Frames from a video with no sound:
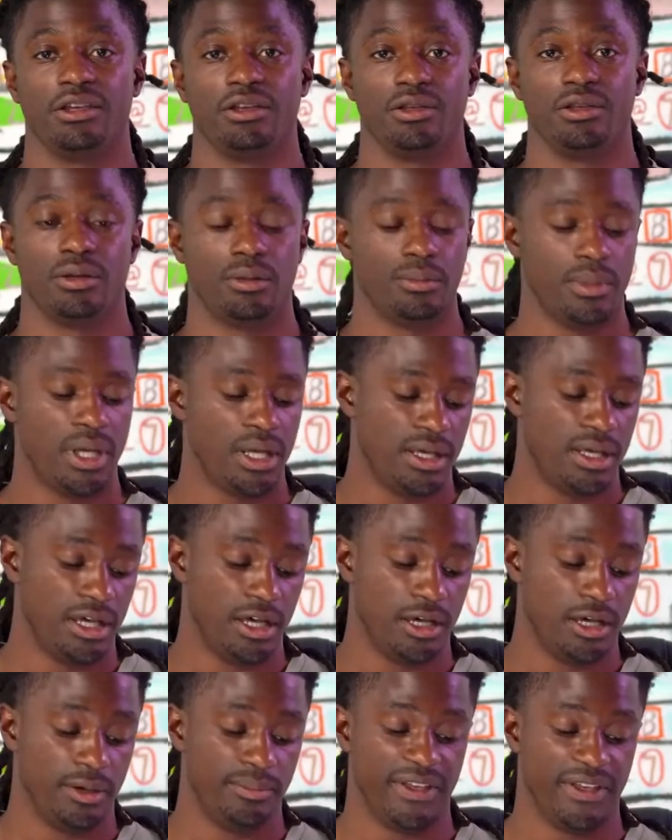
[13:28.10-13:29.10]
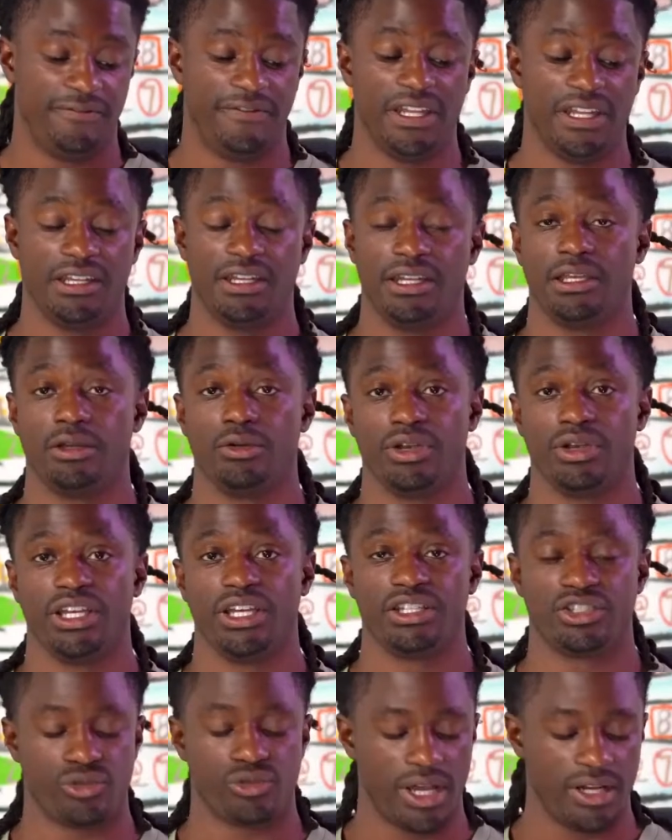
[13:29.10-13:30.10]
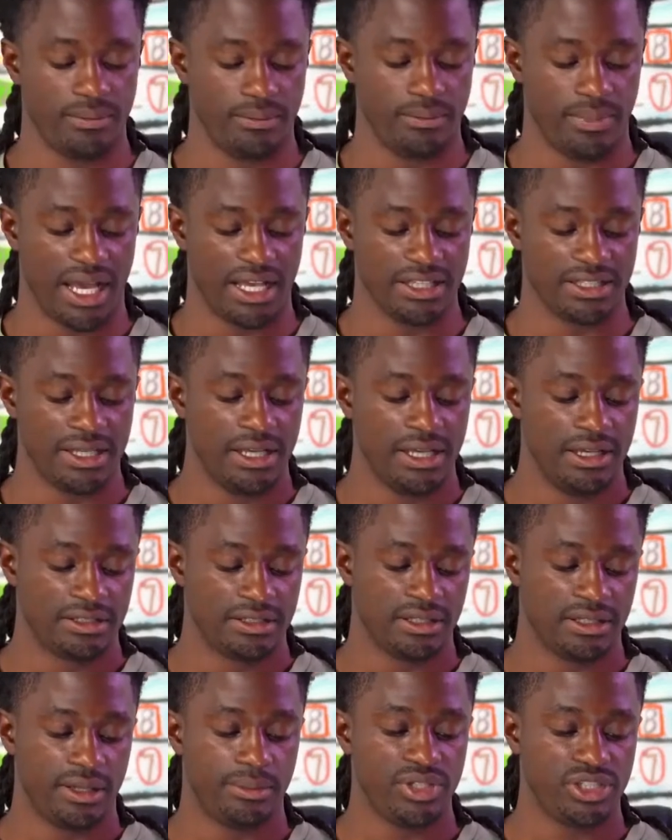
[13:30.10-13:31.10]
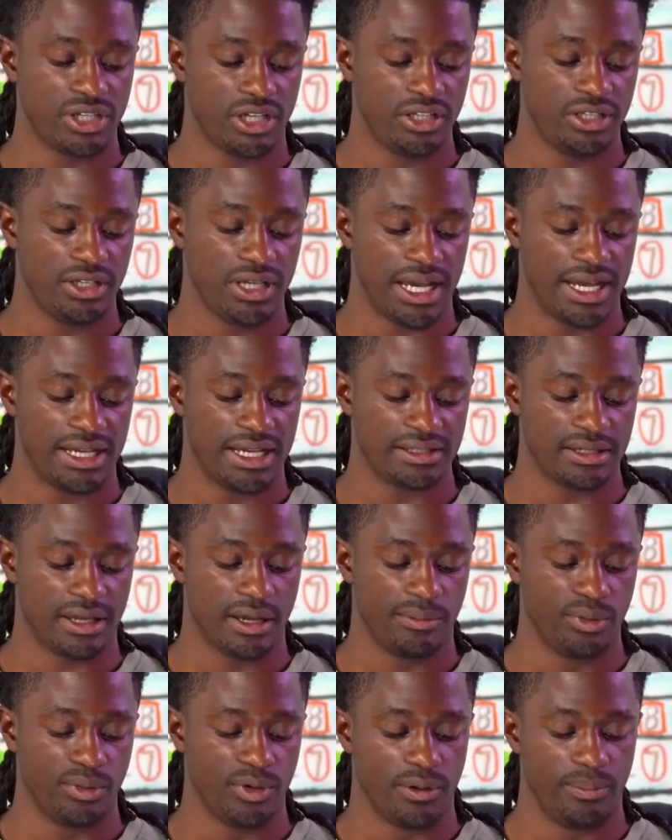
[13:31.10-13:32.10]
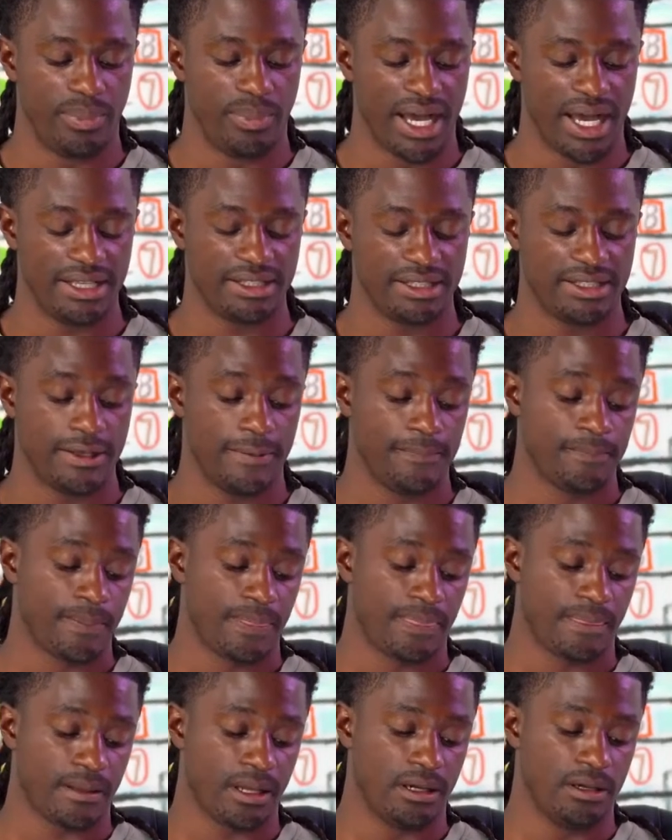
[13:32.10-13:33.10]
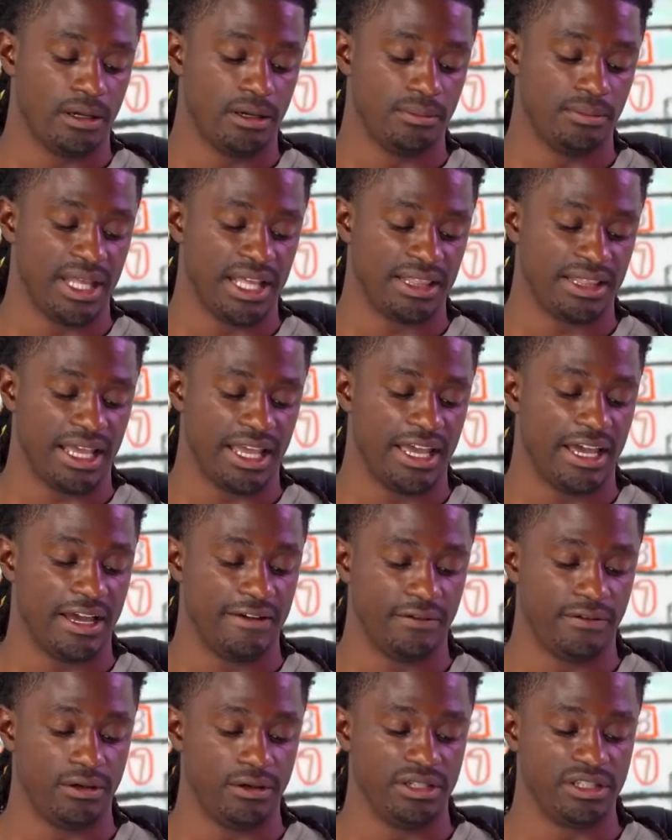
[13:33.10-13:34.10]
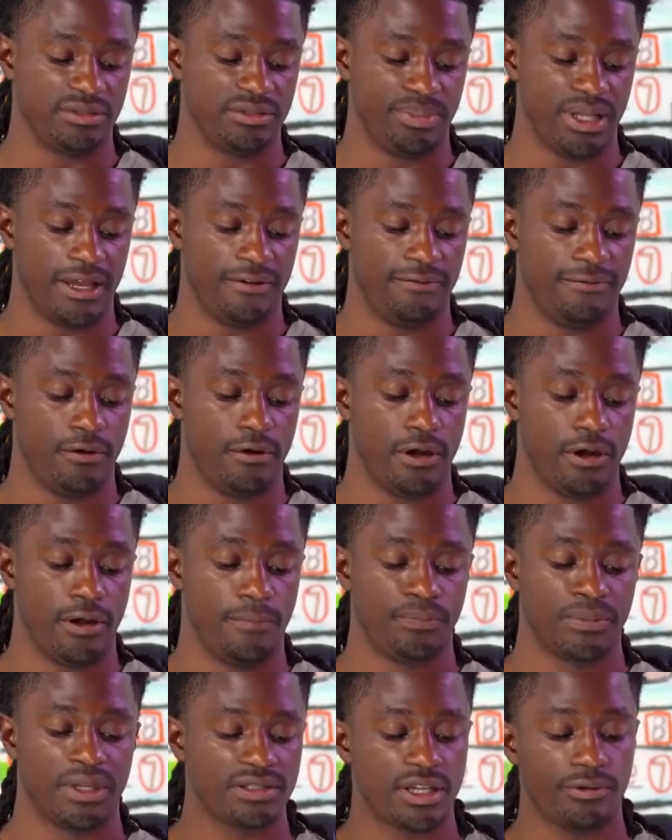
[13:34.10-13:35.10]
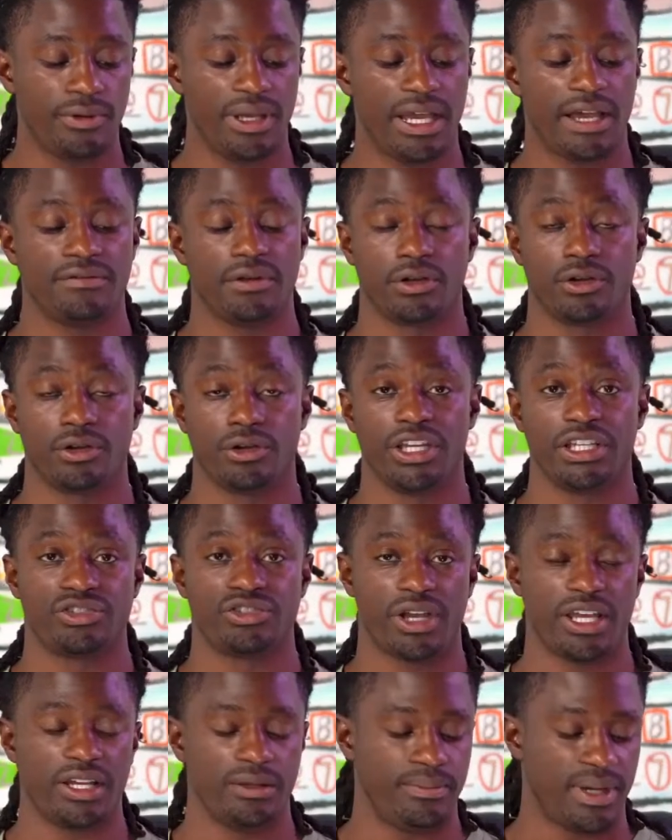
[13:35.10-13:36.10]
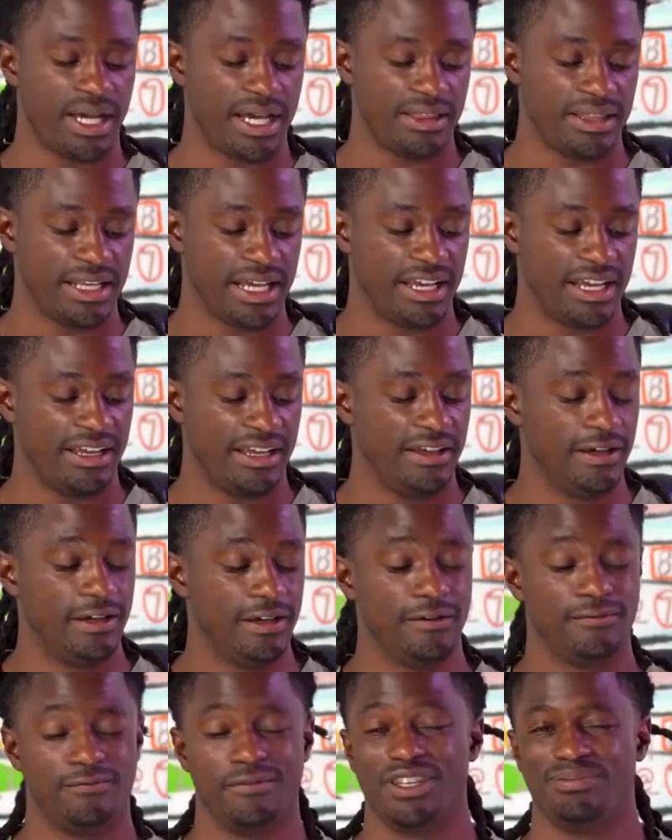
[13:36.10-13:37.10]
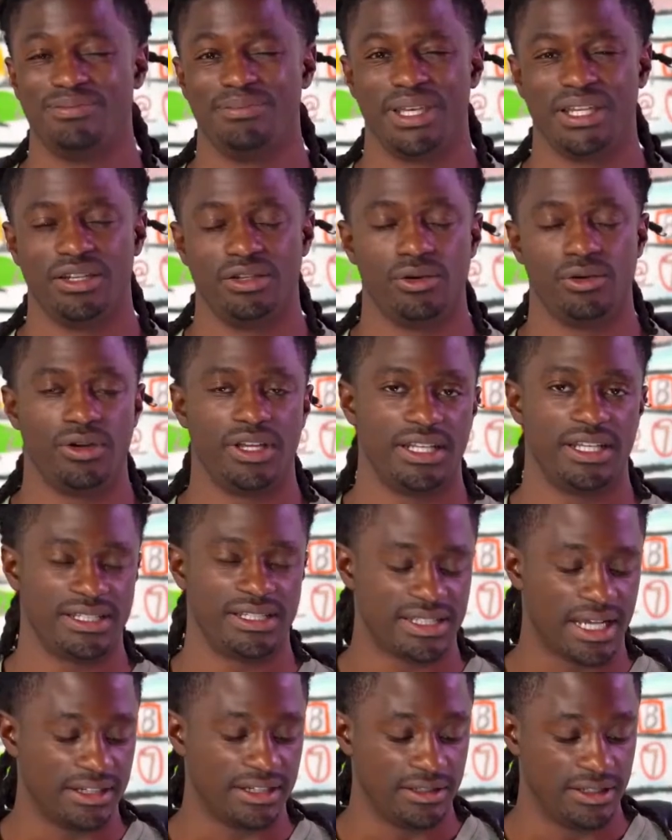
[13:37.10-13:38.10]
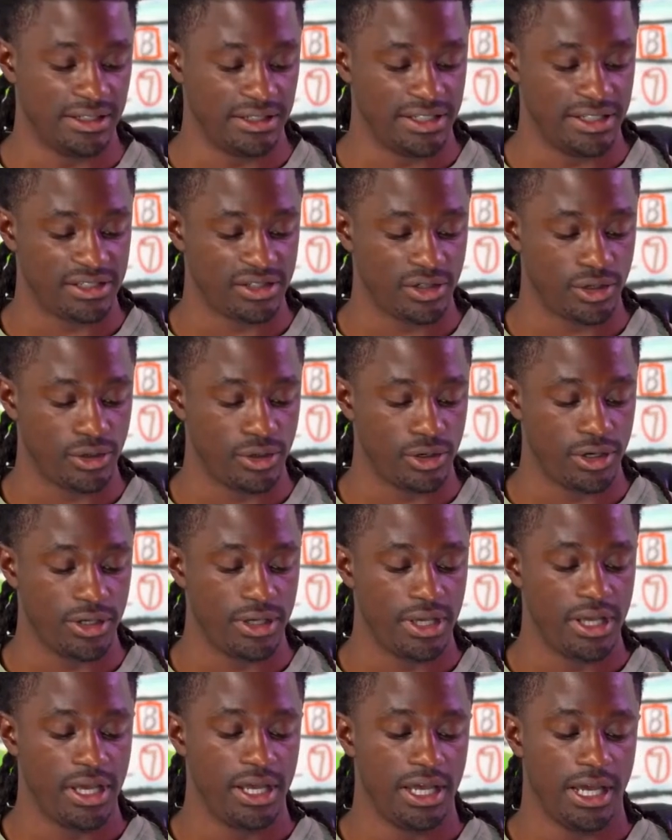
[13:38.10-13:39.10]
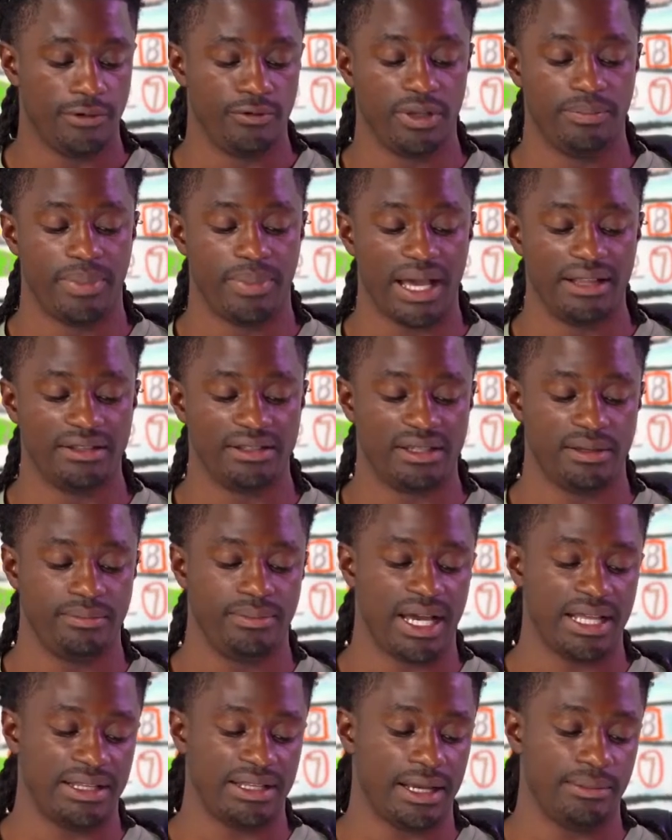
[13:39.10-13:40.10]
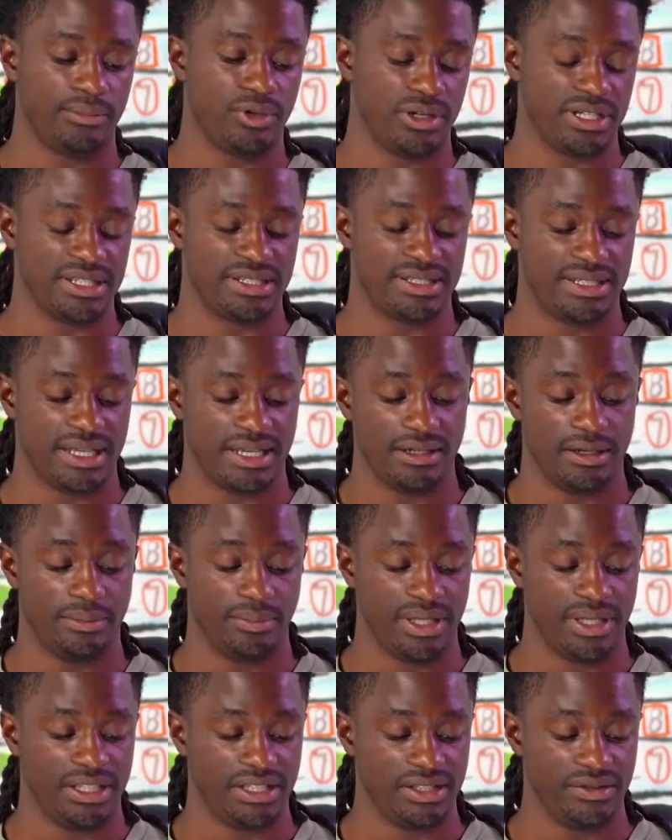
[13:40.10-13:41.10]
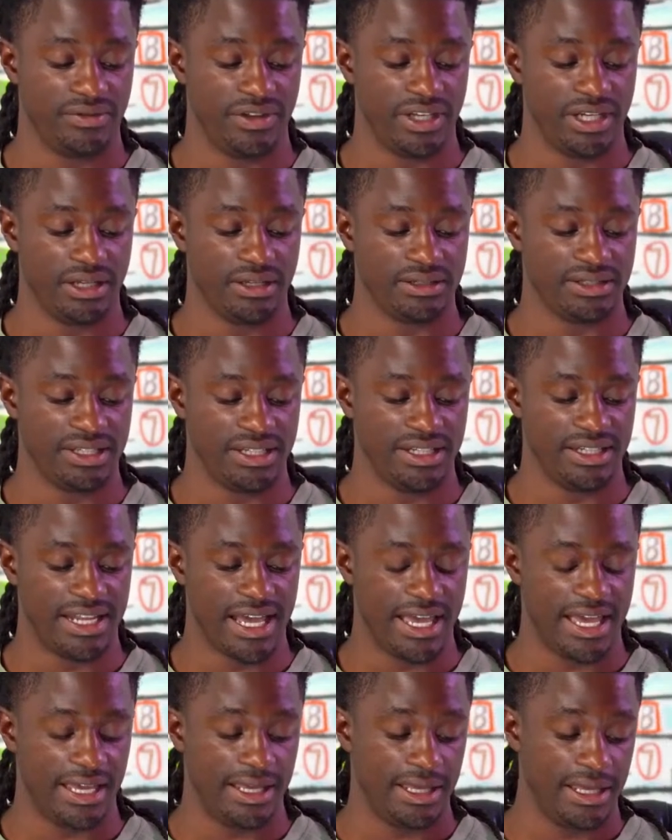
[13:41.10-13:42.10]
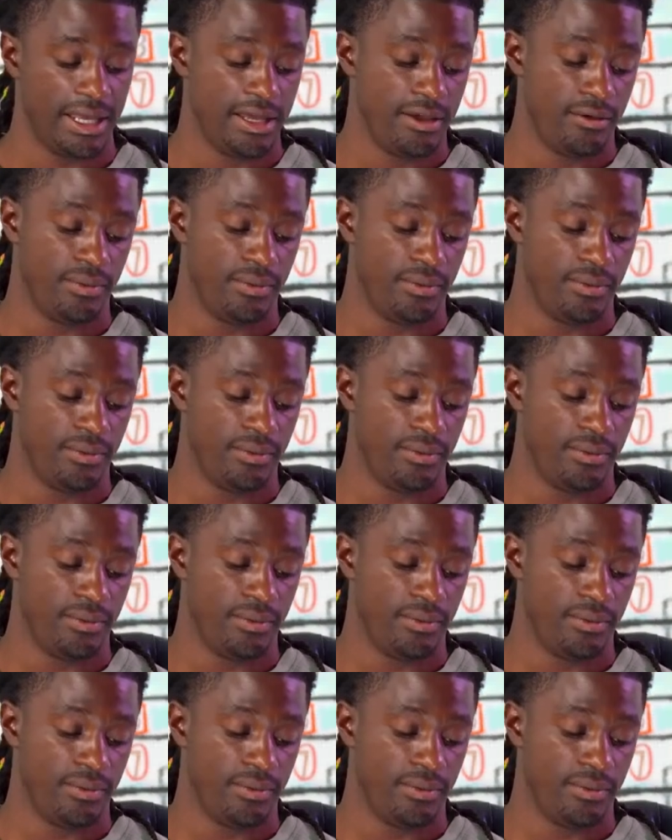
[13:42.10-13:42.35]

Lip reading: Ethereum Infinity Grid trading bots. So let me show you guys a couple of bots that they have on this platform. So we have a grid trading bot that we've been doing inside of the Discord, a rebalancing bot that I'm going to set up in this video today.